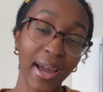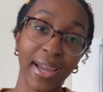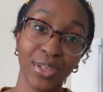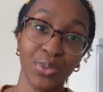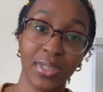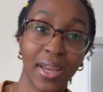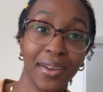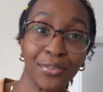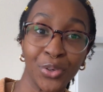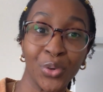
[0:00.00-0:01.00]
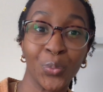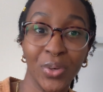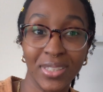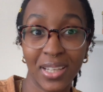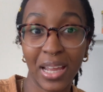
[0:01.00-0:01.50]
I use that for
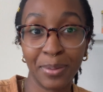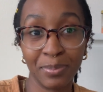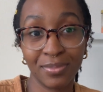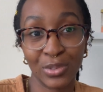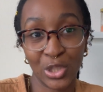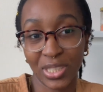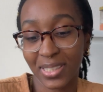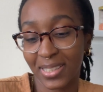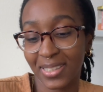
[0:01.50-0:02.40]
one time just